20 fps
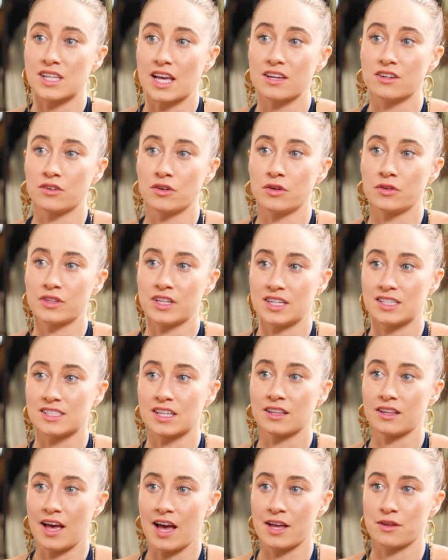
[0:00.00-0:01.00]
cycle that
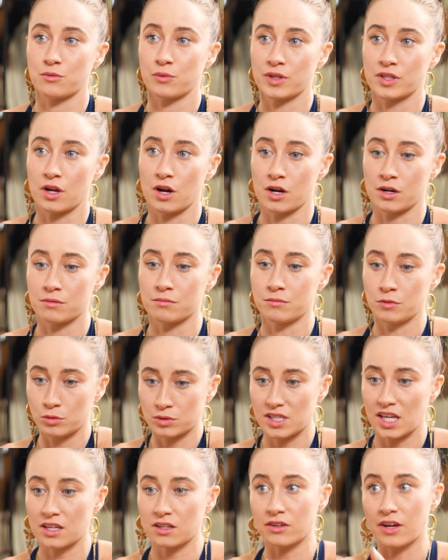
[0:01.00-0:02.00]
is aligned with our
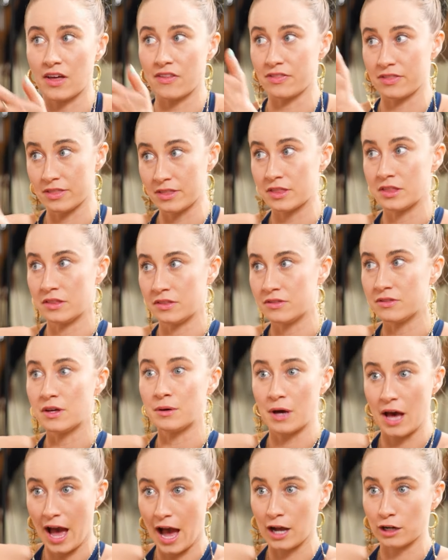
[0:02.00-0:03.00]
moon cycle and
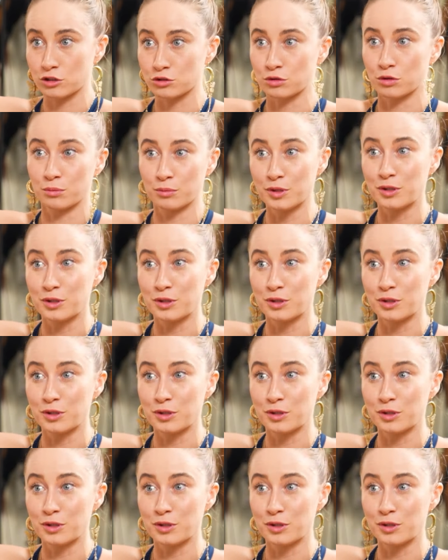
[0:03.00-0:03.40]
the actual